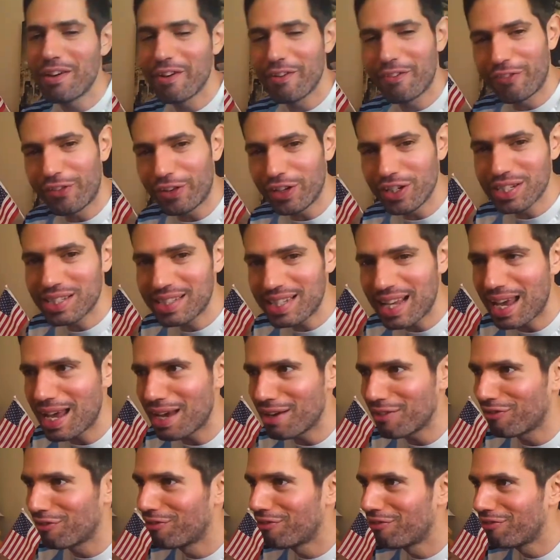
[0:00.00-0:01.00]
First
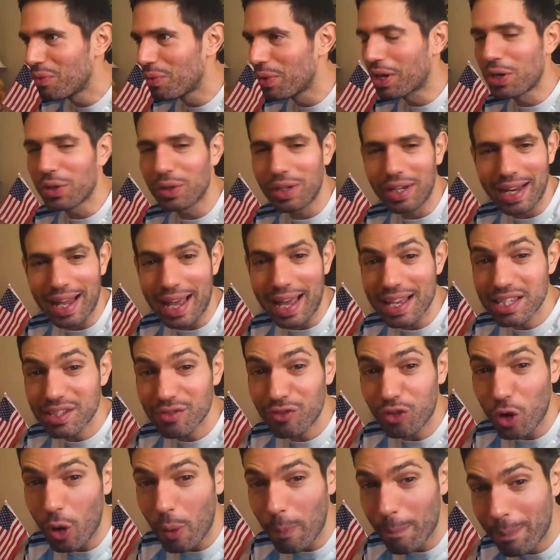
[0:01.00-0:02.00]
half. We couldn't
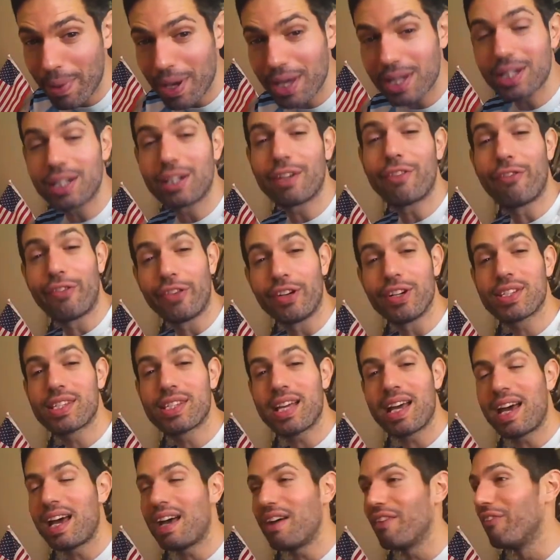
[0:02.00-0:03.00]
ask for a better
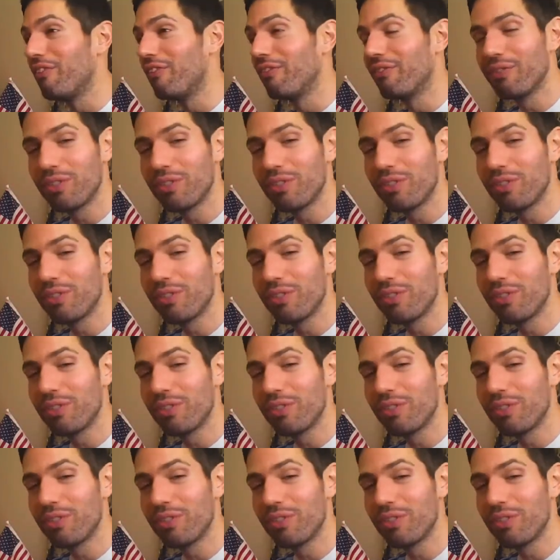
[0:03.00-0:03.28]
first half.